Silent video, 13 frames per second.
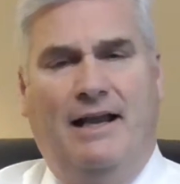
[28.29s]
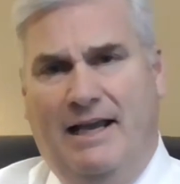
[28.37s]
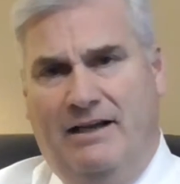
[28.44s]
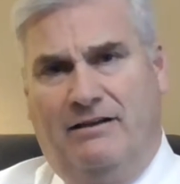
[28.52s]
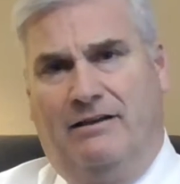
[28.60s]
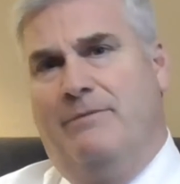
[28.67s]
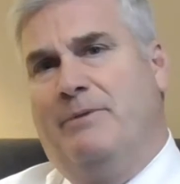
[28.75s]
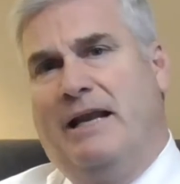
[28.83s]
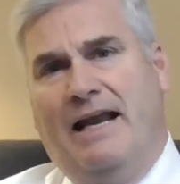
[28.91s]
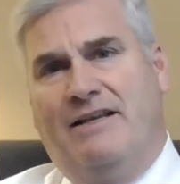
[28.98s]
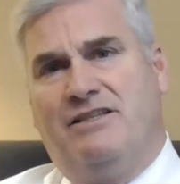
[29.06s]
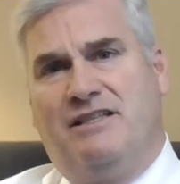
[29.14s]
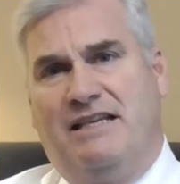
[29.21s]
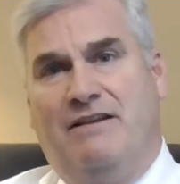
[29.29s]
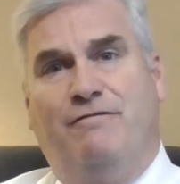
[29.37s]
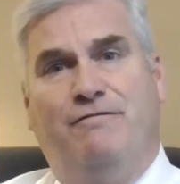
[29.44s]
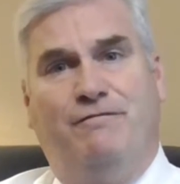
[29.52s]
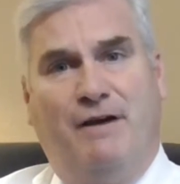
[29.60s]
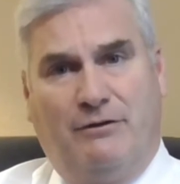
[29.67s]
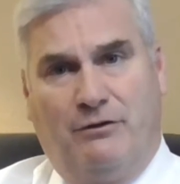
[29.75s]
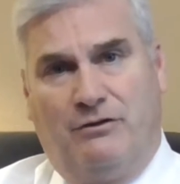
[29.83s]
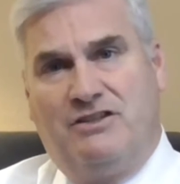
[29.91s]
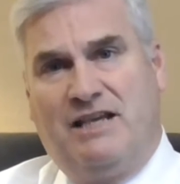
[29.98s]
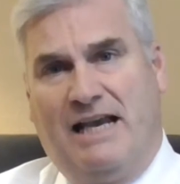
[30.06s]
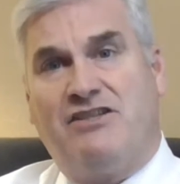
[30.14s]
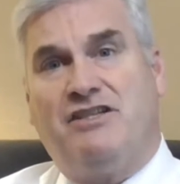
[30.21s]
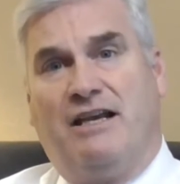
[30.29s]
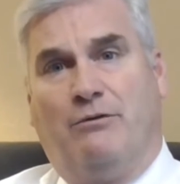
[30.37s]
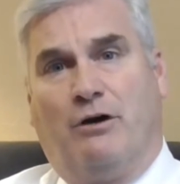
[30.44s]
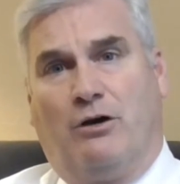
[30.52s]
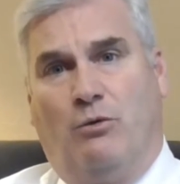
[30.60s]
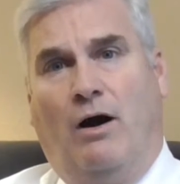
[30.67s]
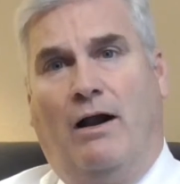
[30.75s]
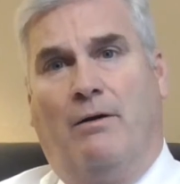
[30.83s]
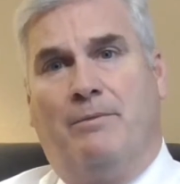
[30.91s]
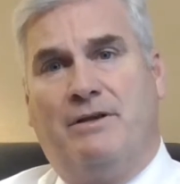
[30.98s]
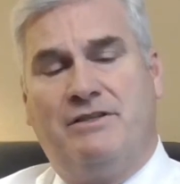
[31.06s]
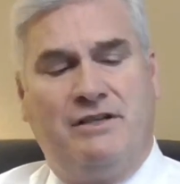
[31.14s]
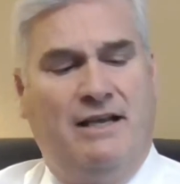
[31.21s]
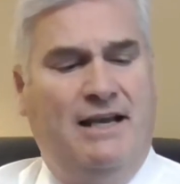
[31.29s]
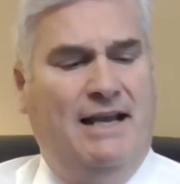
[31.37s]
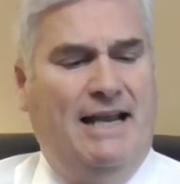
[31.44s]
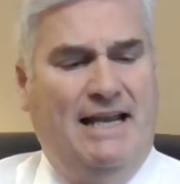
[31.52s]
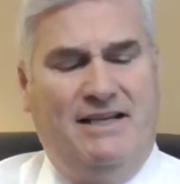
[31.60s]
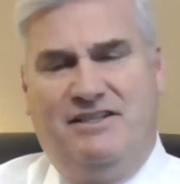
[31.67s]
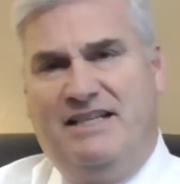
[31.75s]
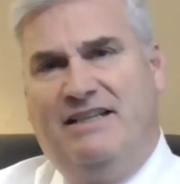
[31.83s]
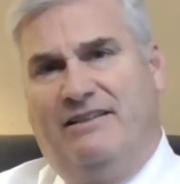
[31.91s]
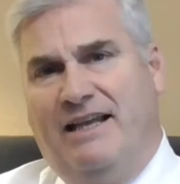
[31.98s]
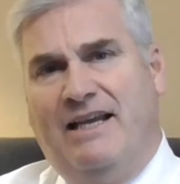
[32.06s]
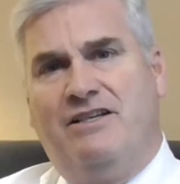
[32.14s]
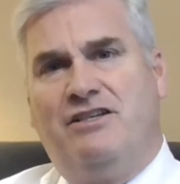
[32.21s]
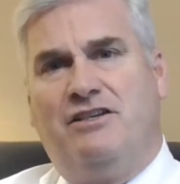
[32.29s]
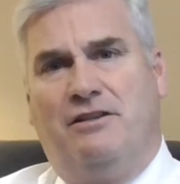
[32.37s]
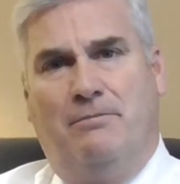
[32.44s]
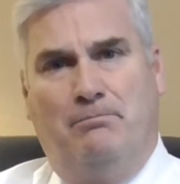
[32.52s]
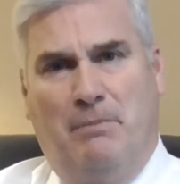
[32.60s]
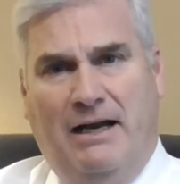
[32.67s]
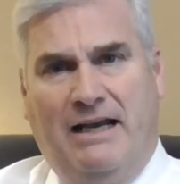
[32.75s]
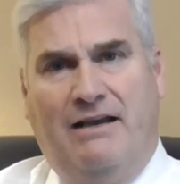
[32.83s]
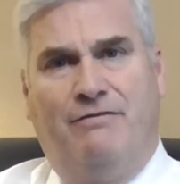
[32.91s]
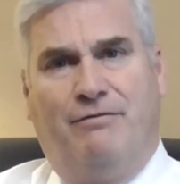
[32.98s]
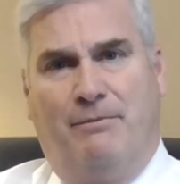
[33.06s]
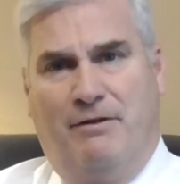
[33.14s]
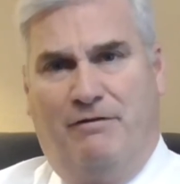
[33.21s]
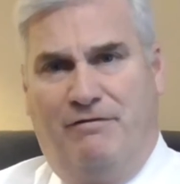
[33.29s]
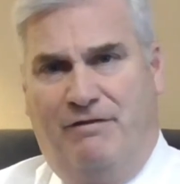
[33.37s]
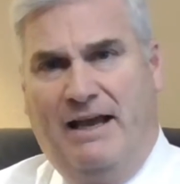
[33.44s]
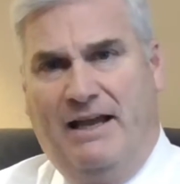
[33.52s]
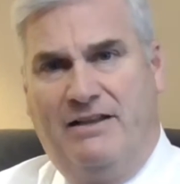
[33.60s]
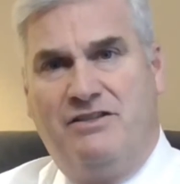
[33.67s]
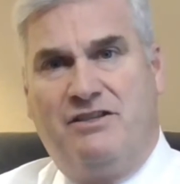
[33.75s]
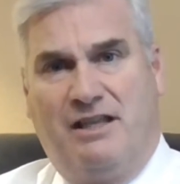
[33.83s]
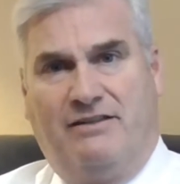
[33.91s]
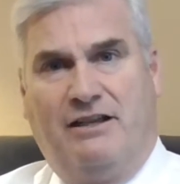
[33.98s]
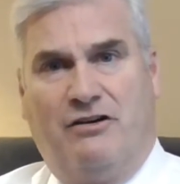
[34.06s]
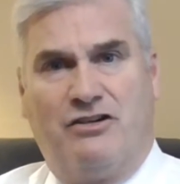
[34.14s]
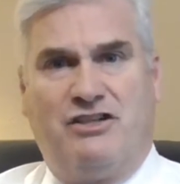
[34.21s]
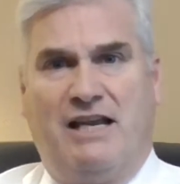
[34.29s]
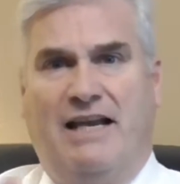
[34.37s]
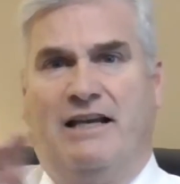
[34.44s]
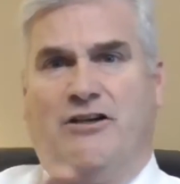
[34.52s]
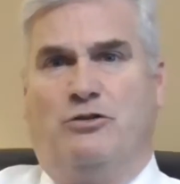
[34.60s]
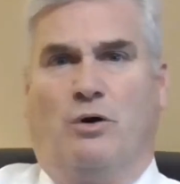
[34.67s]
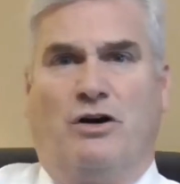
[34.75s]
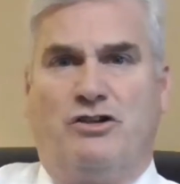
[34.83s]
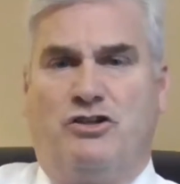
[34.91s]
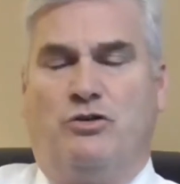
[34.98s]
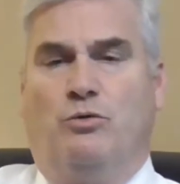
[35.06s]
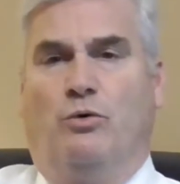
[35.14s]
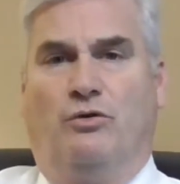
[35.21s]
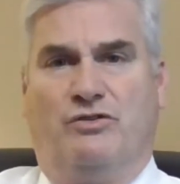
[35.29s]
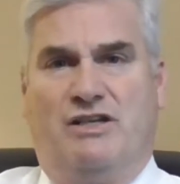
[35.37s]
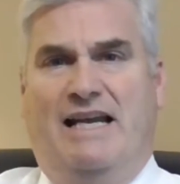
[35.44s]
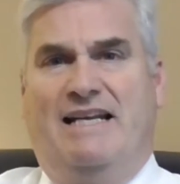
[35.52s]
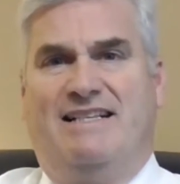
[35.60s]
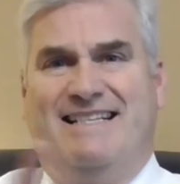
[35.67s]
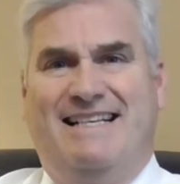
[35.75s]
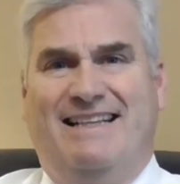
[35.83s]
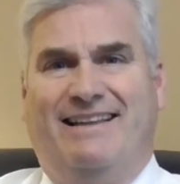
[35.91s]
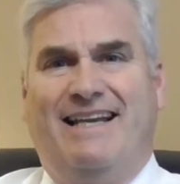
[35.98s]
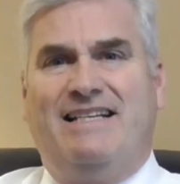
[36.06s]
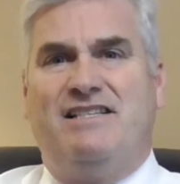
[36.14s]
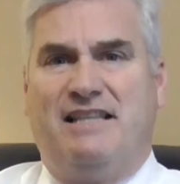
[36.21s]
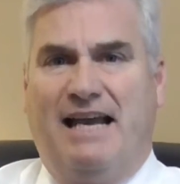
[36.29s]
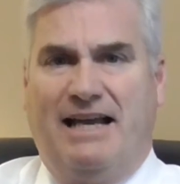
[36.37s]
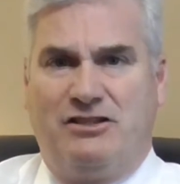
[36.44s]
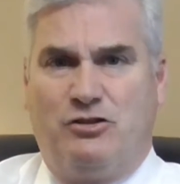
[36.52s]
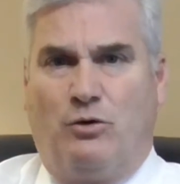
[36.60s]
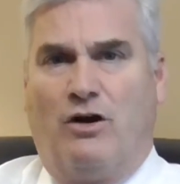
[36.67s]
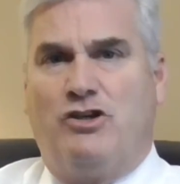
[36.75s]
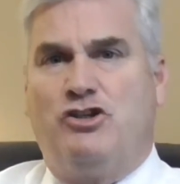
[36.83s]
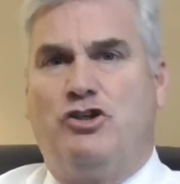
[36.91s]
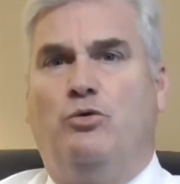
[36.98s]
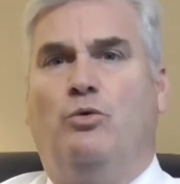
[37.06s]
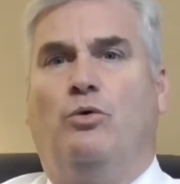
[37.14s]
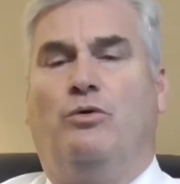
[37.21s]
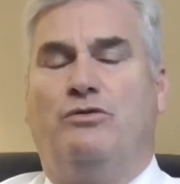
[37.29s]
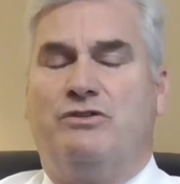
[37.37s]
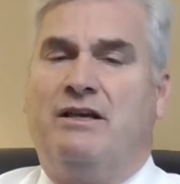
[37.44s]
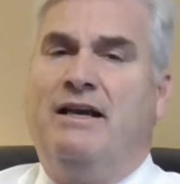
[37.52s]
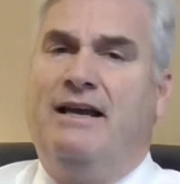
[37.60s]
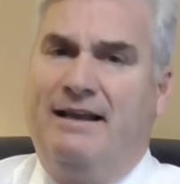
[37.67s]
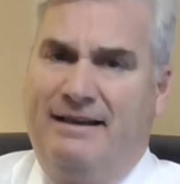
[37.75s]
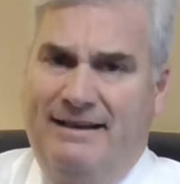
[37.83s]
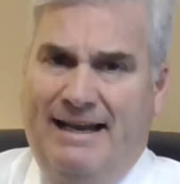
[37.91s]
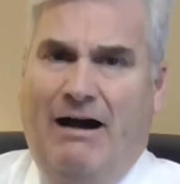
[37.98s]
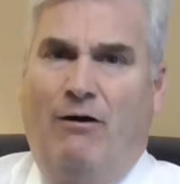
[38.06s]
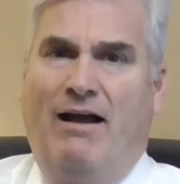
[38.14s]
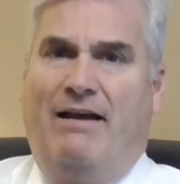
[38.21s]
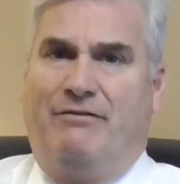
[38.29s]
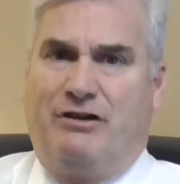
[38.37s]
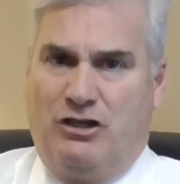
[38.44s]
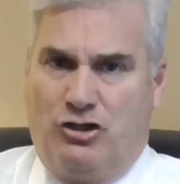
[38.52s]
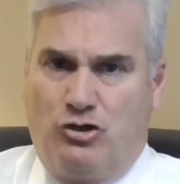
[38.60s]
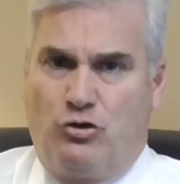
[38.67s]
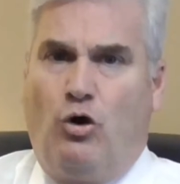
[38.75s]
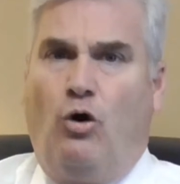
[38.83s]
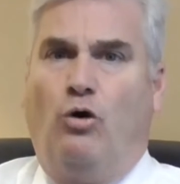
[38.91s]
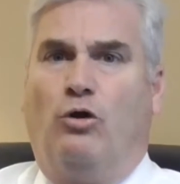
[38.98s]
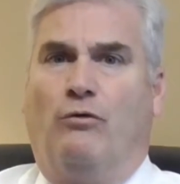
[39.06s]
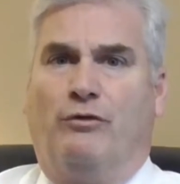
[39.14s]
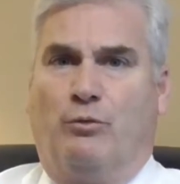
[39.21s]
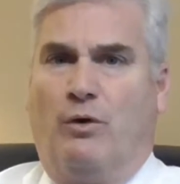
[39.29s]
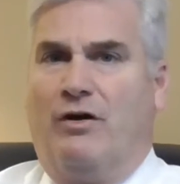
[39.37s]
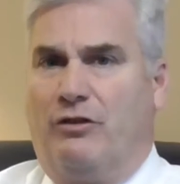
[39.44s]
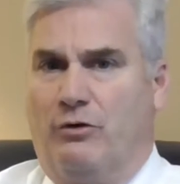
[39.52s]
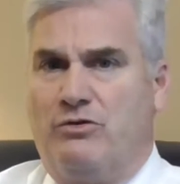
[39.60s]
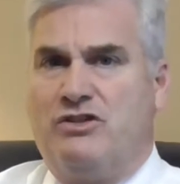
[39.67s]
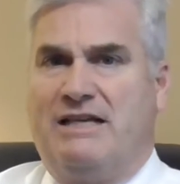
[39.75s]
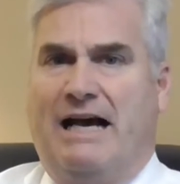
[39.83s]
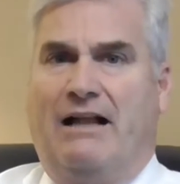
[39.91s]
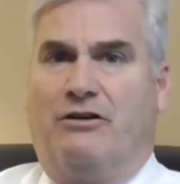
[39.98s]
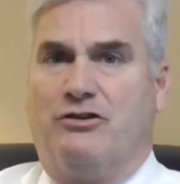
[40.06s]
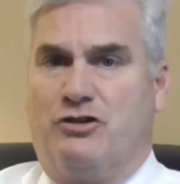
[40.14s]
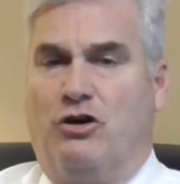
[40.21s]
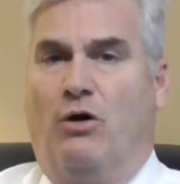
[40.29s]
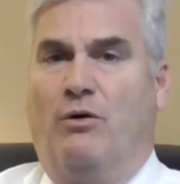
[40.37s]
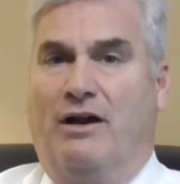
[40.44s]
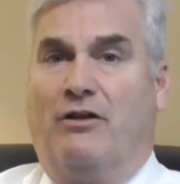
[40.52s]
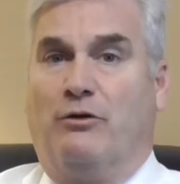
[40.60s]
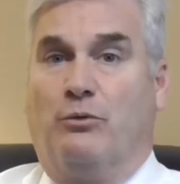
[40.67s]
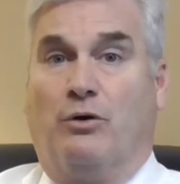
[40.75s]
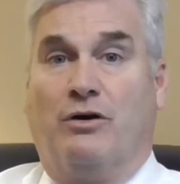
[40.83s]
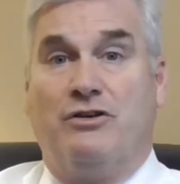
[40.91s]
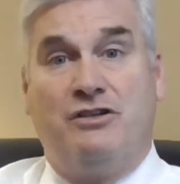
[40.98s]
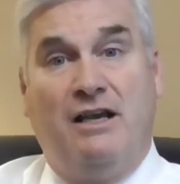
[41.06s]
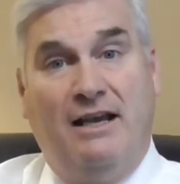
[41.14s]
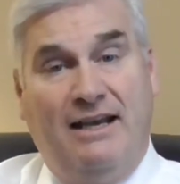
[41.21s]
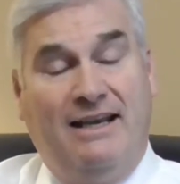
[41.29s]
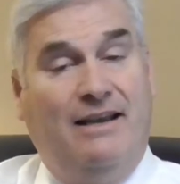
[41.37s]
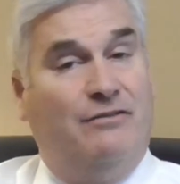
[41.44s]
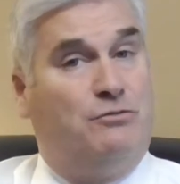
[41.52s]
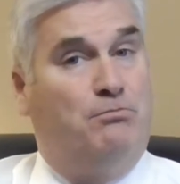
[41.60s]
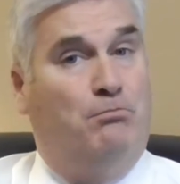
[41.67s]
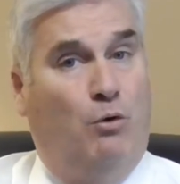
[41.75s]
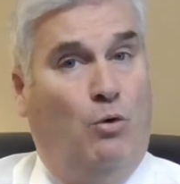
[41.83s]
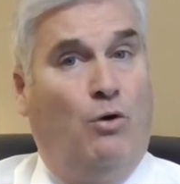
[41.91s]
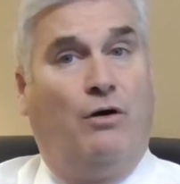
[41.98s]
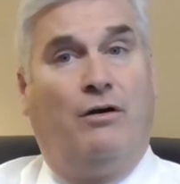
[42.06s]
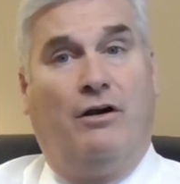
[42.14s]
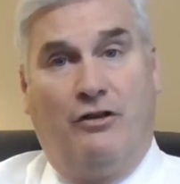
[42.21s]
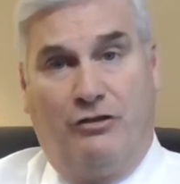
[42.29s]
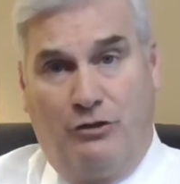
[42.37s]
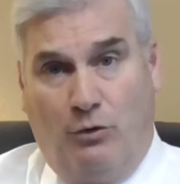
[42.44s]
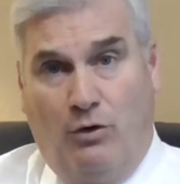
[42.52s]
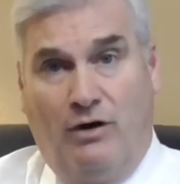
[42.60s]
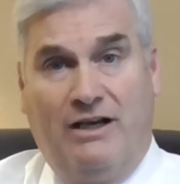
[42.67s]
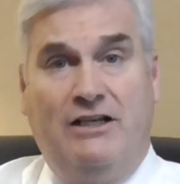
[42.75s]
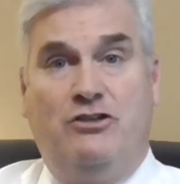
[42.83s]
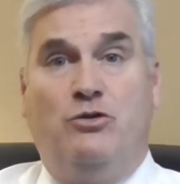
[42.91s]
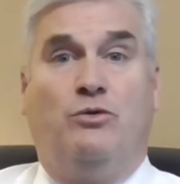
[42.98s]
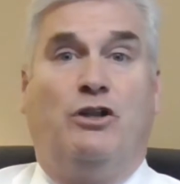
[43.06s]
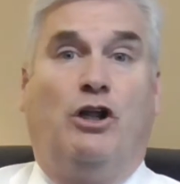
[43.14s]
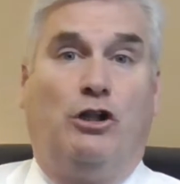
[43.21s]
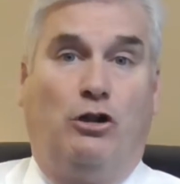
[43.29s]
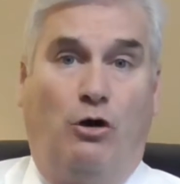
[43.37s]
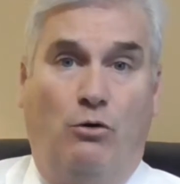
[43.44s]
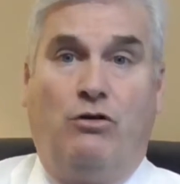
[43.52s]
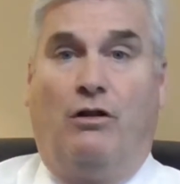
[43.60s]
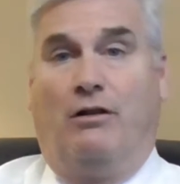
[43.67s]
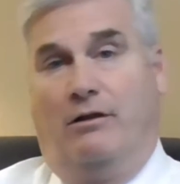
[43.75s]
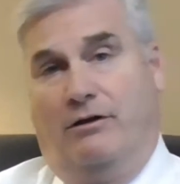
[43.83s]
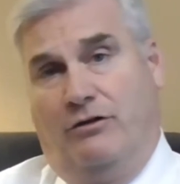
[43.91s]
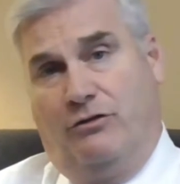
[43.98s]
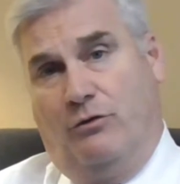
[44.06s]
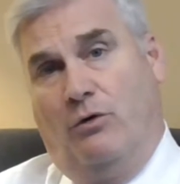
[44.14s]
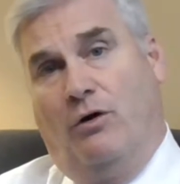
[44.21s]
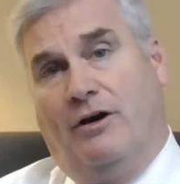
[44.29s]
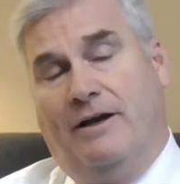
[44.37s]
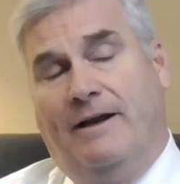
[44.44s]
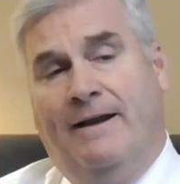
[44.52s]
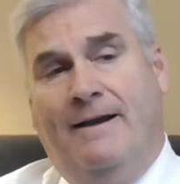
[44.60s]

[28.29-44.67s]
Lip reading: It eliminates the federal testing requirements. It delinks the money from the feds that they're sending to our schools. It delinks that so our schools now have control over where those dollars go. In other words, gives more authority to the local authority.